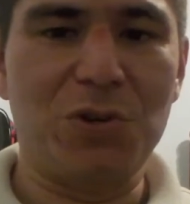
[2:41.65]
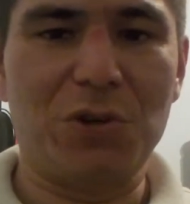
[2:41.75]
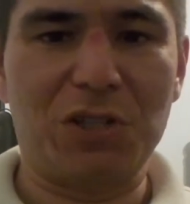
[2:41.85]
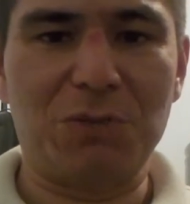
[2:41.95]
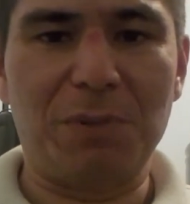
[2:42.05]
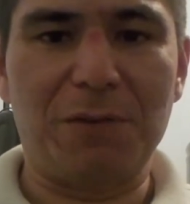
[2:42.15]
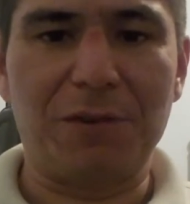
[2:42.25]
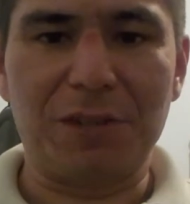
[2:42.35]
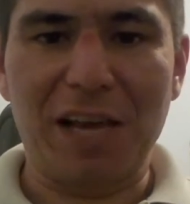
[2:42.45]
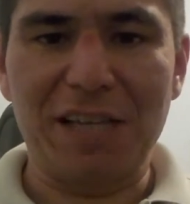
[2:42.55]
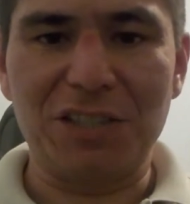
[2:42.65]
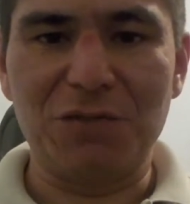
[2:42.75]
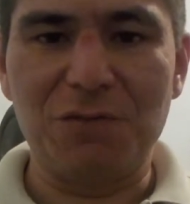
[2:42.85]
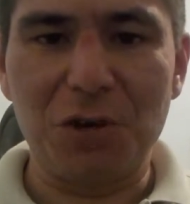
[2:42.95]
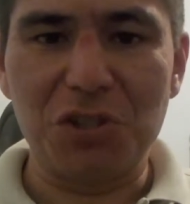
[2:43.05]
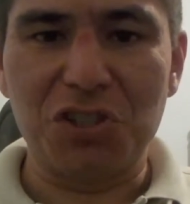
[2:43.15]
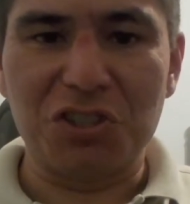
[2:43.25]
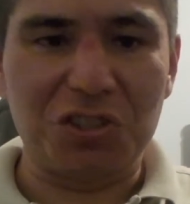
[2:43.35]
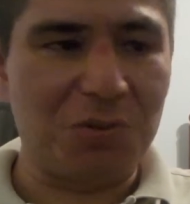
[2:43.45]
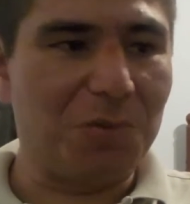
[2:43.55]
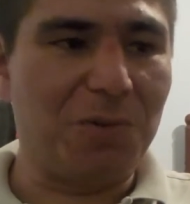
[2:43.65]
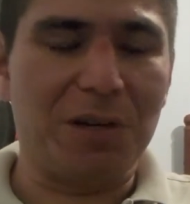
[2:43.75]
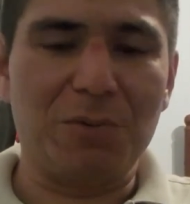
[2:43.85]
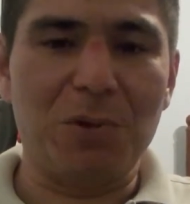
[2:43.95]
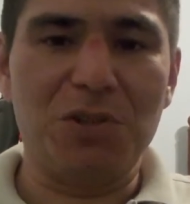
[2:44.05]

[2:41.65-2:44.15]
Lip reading: you expect for tax inversions, right?